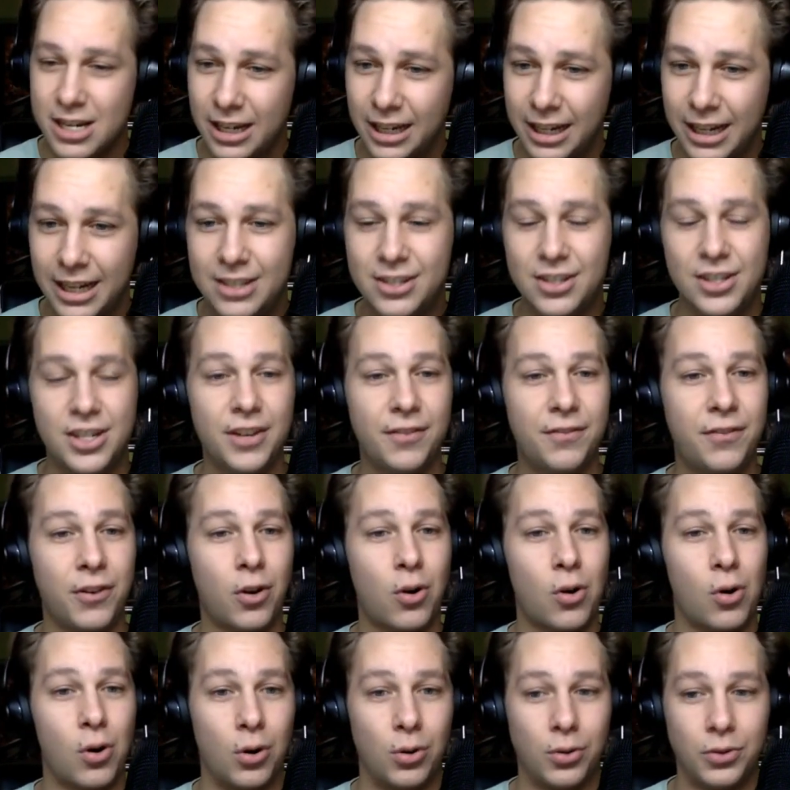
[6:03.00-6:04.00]
It's
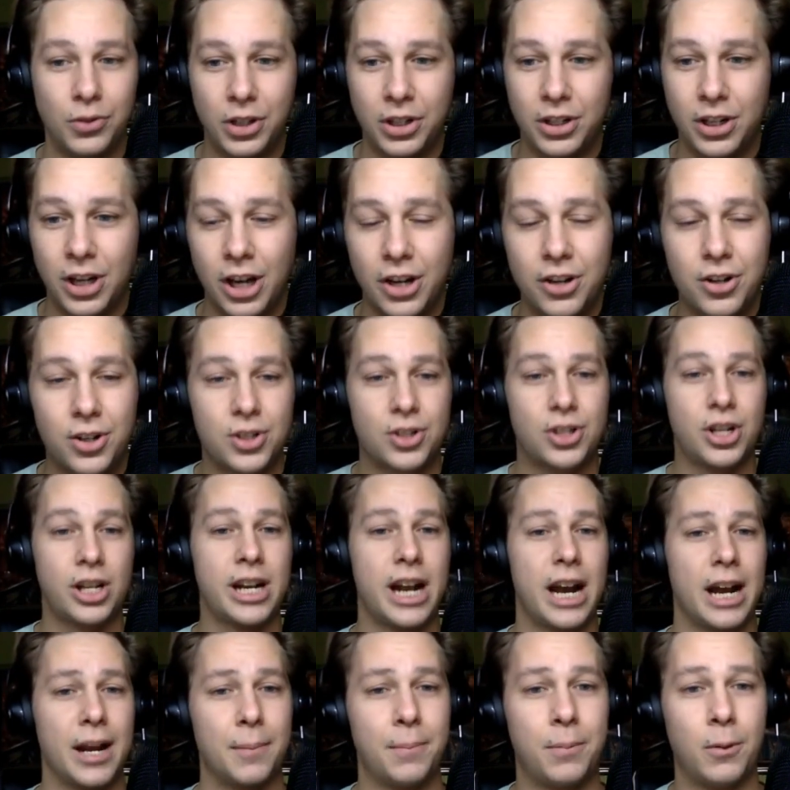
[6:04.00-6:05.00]
difficult, and to understand
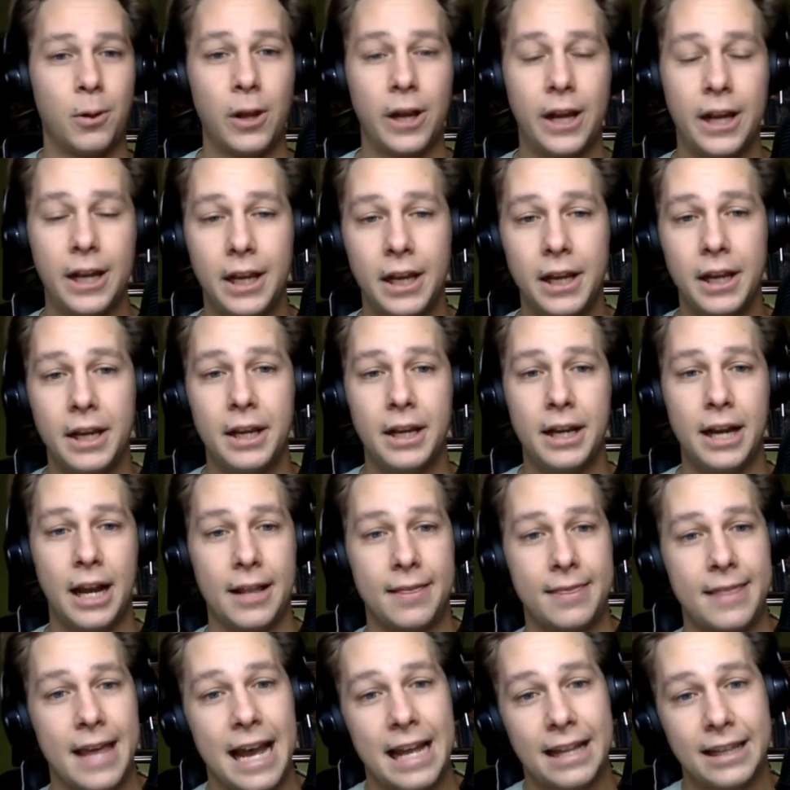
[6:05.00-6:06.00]
how to play
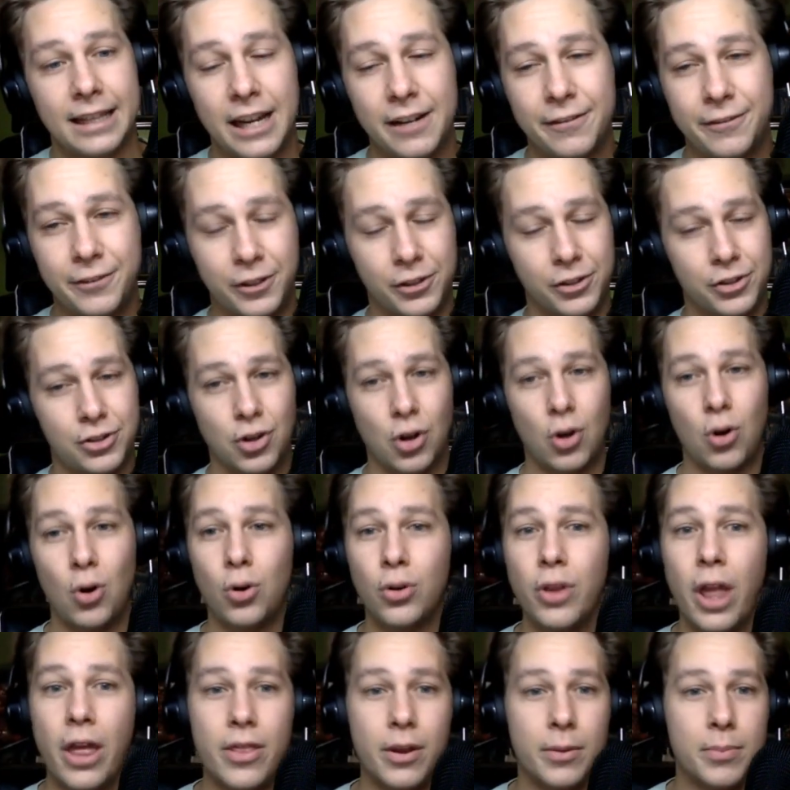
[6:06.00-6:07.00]
at that level, it's a
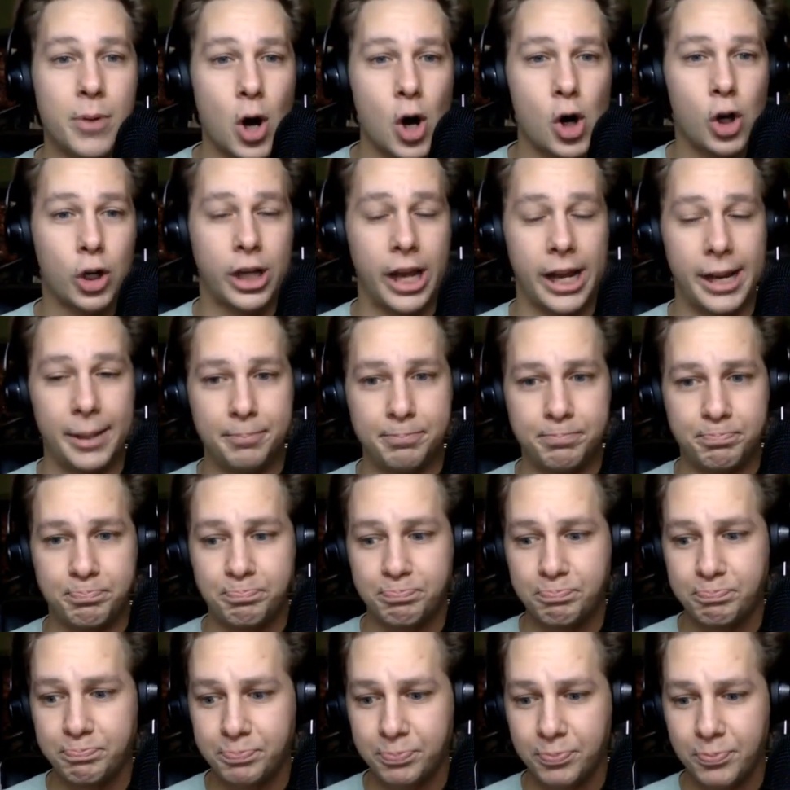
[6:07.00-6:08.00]
whole other ball game,
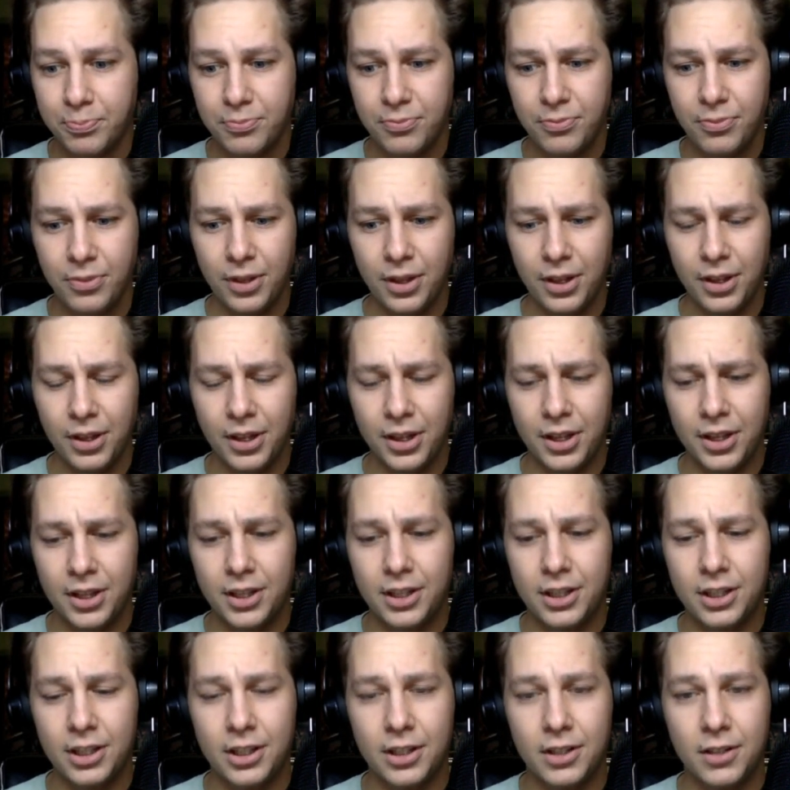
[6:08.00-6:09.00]

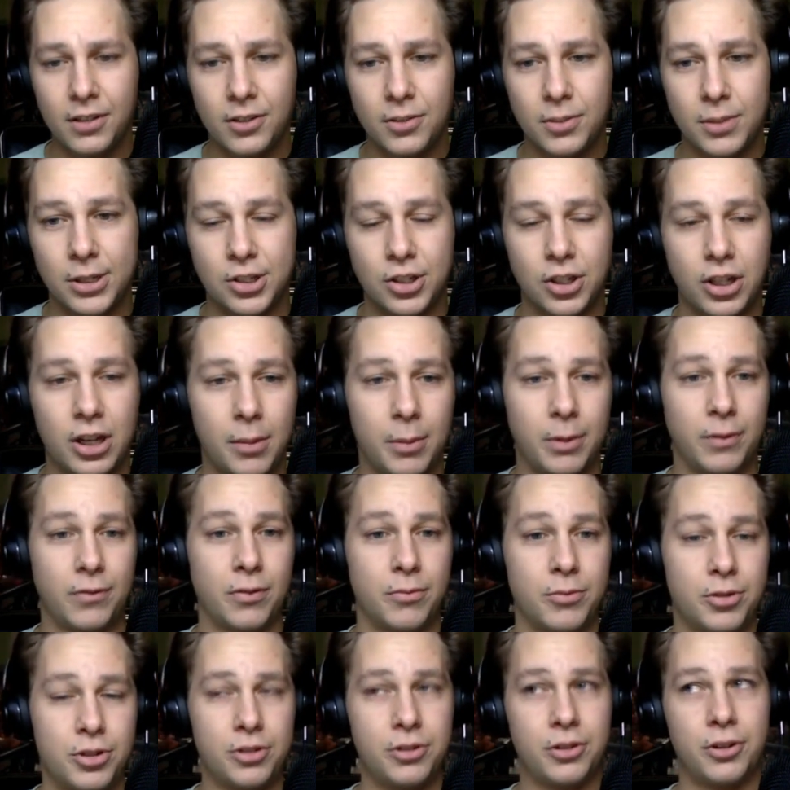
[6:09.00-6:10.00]
especially coming
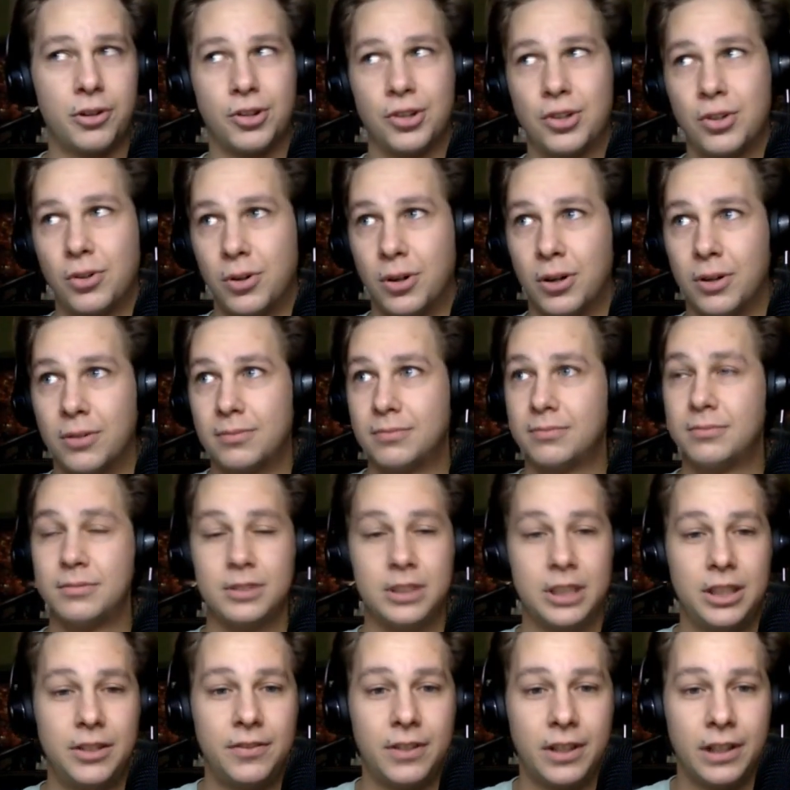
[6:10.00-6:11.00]
from juniors or
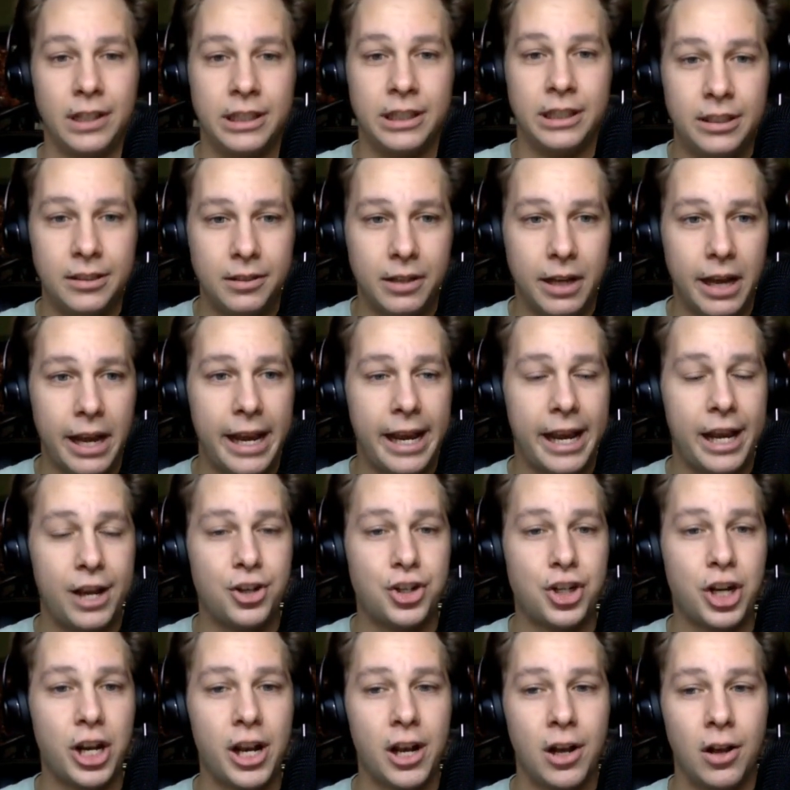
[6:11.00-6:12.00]
even the
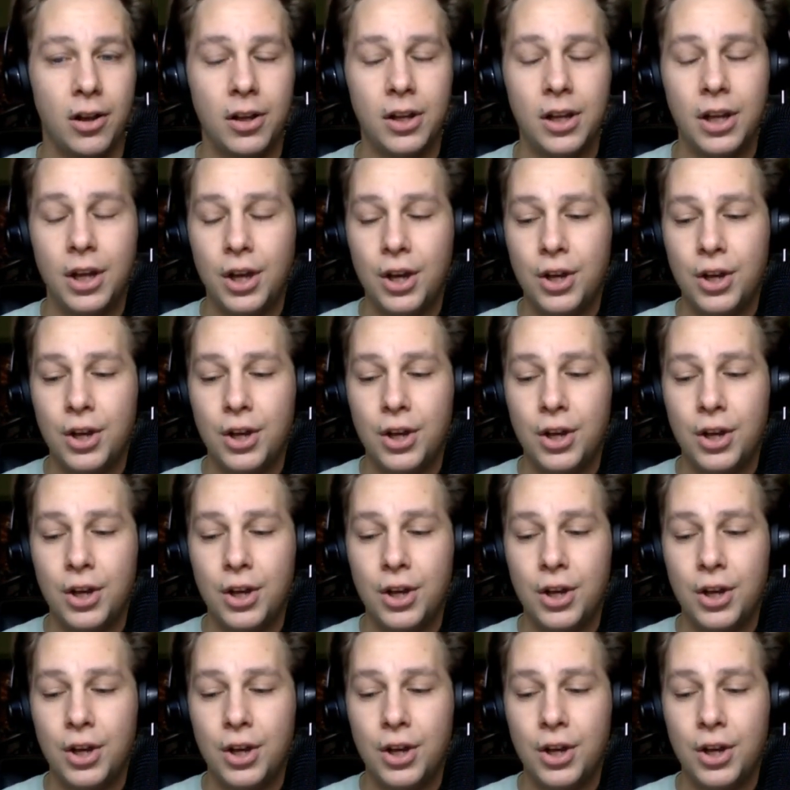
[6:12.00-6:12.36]
AHL.